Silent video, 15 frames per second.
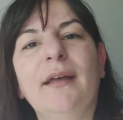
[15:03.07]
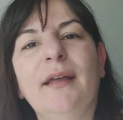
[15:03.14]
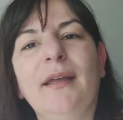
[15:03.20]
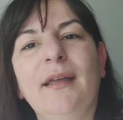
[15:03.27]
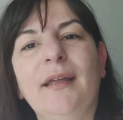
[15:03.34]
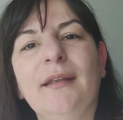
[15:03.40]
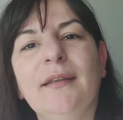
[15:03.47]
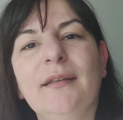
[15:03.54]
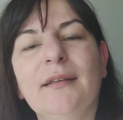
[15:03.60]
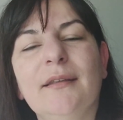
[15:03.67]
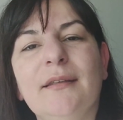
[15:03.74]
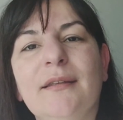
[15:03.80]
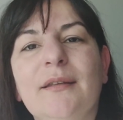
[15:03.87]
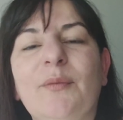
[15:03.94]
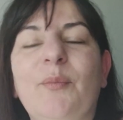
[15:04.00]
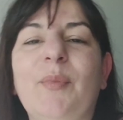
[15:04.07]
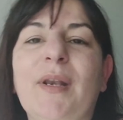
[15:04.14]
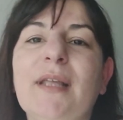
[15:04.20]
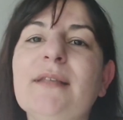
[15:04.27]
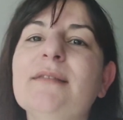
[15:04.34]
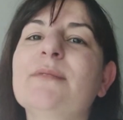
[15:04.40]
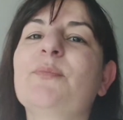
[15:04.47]
And
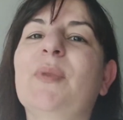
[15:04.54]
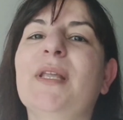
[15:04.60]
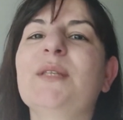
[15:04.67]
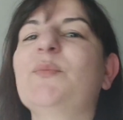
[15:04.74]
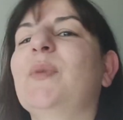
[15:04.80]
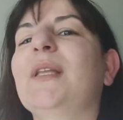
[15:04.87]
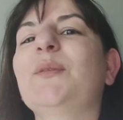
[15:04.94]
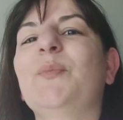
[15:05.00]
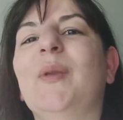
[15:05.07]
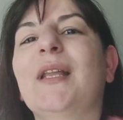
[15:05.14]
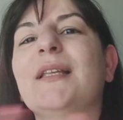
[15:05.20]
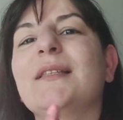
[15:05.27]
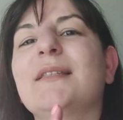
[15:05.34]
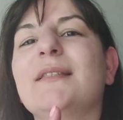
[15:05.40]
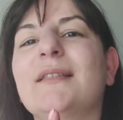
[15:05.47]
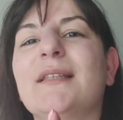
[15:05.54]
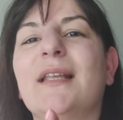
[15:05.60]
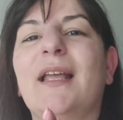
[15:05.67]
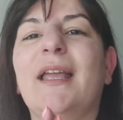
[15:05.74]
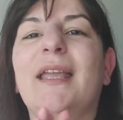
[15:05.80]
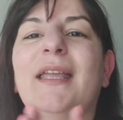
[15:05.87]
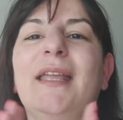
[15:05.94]
please, please, please, please
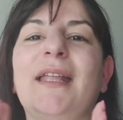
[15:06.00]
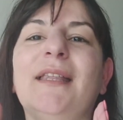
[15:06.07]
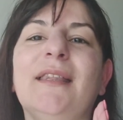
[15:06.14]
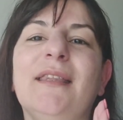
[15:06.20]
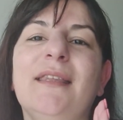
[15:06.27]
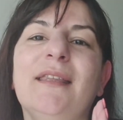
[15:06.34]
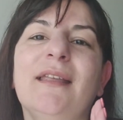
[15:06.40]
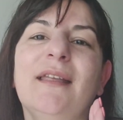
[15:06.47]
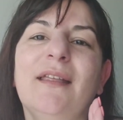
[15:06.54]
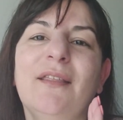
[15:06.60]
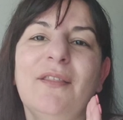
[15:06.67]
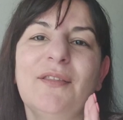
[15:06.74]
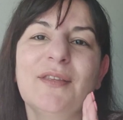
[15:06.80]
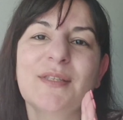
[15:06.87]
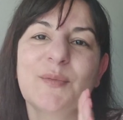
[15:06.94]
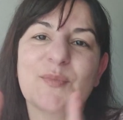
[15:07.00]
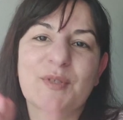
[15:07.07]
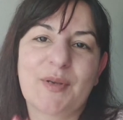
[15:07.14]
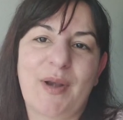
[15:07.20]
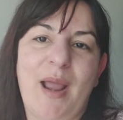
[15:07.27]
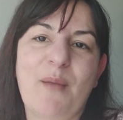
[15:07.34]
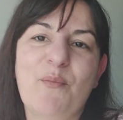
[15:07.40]
hit the
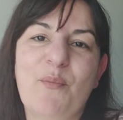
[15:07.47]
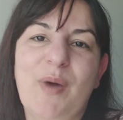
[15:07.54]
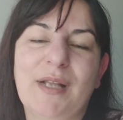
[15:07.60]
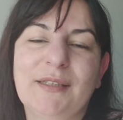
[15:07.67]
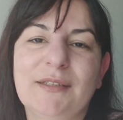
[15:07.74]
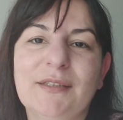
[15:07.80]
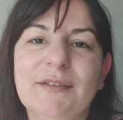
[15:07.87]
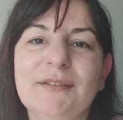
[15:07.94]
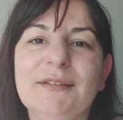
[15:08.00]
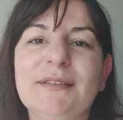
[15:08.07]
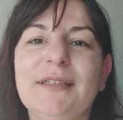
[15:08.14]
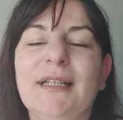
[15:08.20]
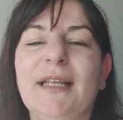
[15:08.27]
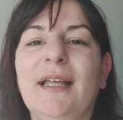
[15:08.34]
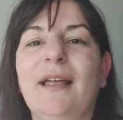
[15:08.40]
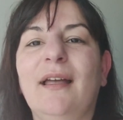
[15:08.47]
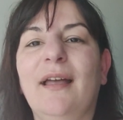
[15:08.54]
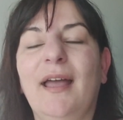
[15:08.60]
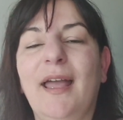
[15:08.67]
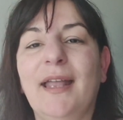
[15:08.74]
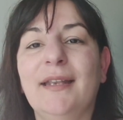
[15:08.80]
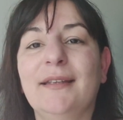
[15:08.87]
subscribe button,
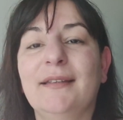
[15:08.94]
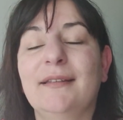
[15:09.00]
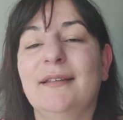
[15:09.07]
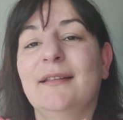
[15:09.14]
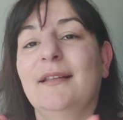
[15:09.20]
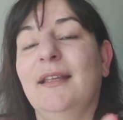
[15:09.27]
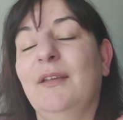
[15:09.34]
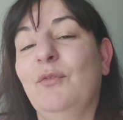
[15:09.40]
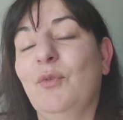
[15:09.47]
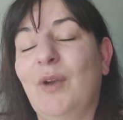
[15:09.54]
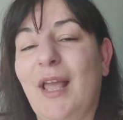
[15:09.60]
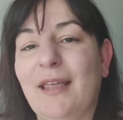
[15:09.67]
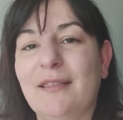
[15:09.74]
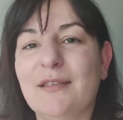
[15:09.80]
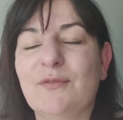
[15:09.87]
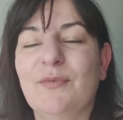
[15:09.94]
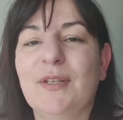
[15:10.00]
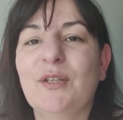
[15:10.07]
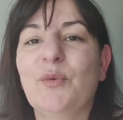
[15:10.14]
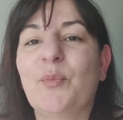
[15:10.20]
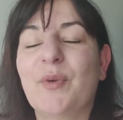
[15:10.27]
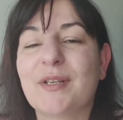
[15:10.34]
and if you like this
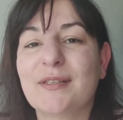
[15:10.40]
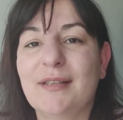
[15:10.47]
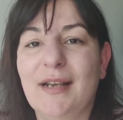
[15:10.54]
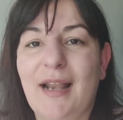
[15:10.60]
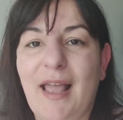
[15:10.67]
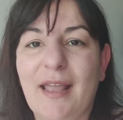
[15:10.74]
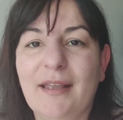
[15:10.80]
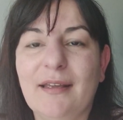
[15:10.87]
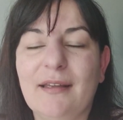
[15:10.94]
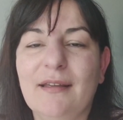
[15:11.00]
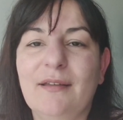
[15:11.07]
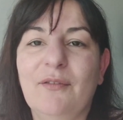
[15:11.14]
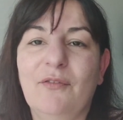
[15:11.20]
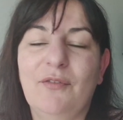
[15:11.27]
video, press the like,